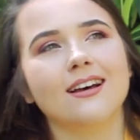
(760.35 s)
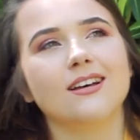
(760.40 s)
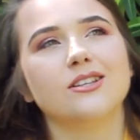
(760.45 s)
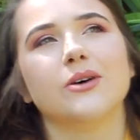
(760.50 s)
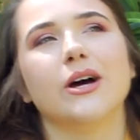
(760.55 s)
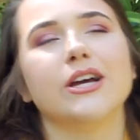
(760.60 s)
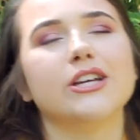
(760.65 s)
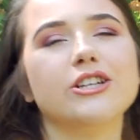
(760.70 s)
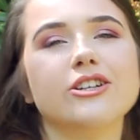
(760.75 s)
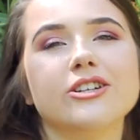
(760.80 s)

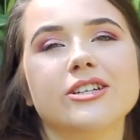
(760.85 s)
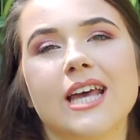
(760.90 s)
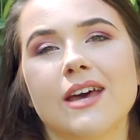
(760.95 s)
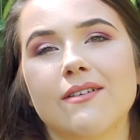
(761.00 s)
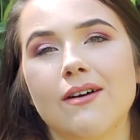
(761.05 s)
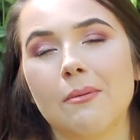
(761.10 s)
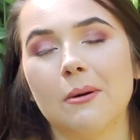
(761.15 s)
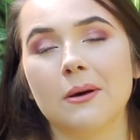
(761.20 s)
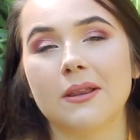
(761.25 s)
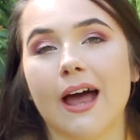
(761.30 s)
So I should just
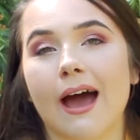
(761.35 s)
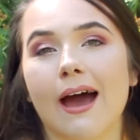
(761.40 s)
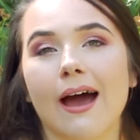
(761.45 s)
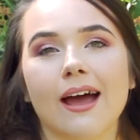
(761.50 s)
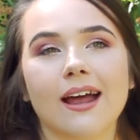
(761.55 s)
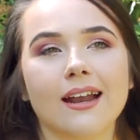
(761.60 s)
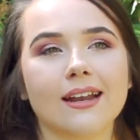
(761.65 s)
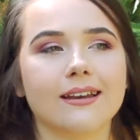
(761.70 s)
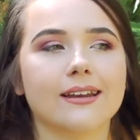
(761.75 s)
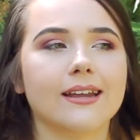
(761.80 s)
give up on that
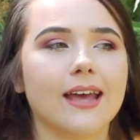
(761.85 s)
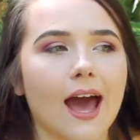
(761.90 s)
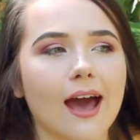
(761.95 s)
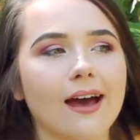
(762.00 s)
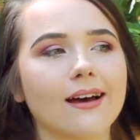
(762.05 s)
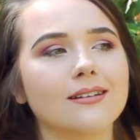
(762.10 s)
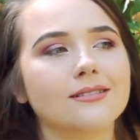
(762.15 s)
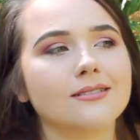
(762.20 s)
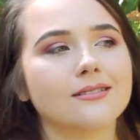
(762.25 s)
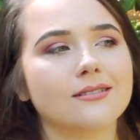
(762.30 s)
and get